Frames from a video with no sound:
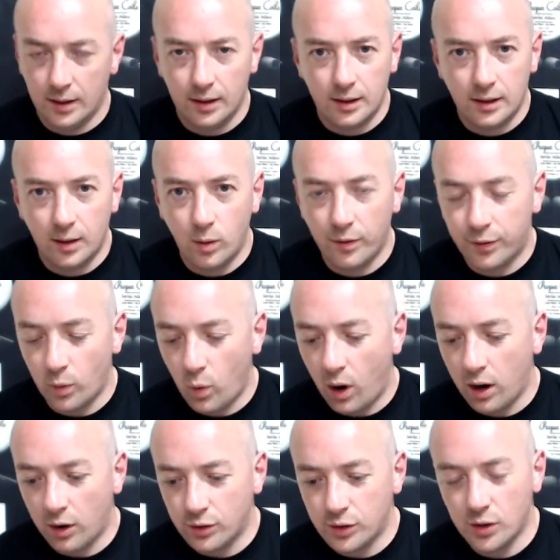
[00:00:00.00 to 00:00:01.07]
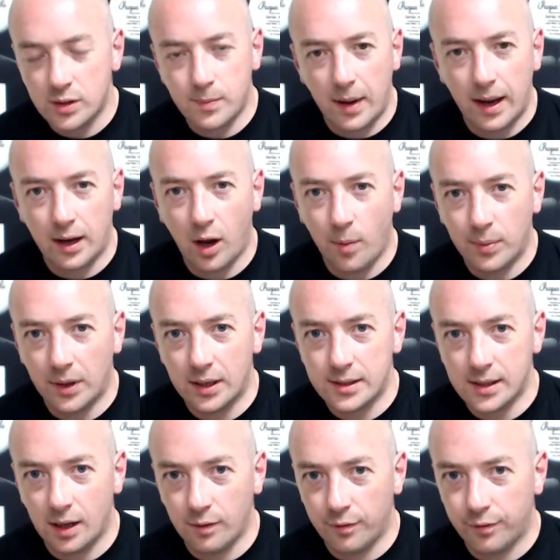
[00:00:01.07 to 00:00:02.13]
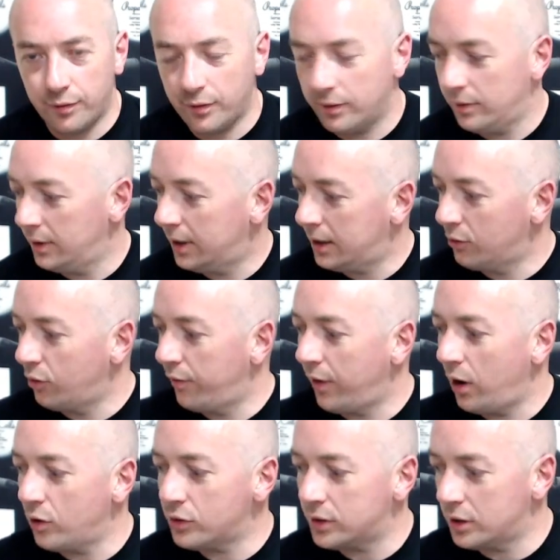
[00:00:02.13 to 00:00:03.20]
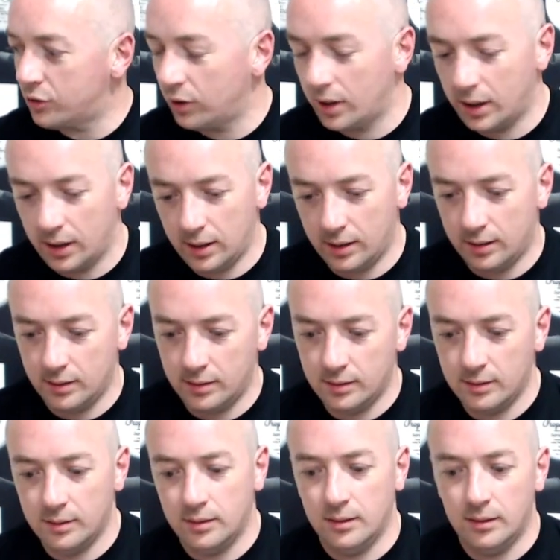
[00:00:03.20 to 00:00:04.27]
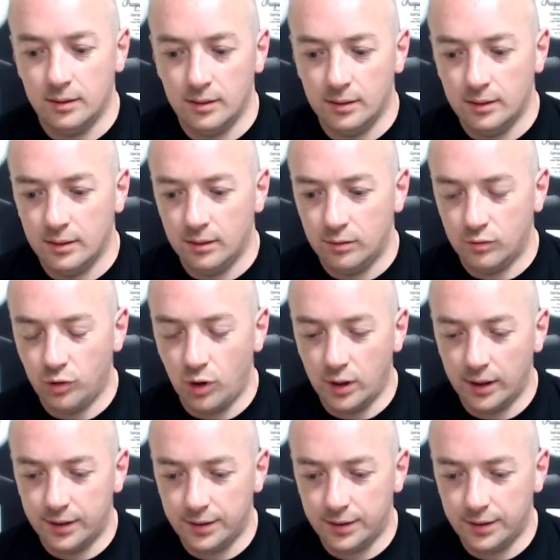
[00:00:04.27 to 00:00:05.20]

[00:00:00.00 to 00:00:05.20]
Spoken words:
Now if the wire does back up on itself, you can reverse the drill, run it